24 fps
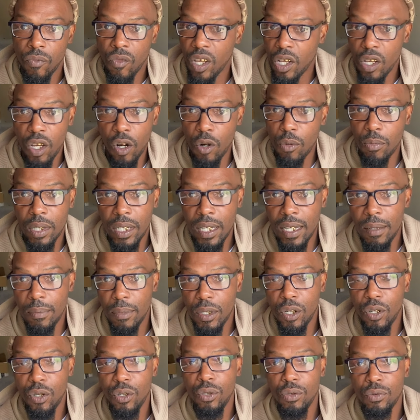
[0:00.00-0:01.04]
You don't believe me,
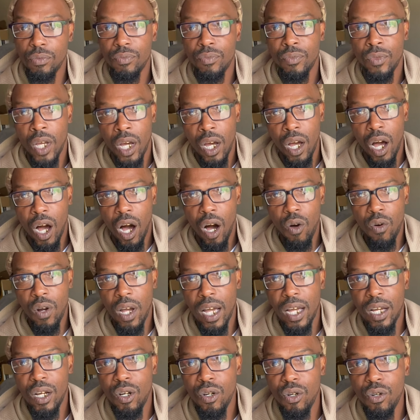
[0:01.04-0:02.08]
do you?
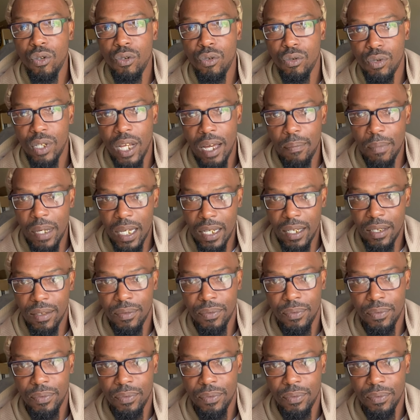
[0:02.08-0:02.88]
Okay, cool. Let me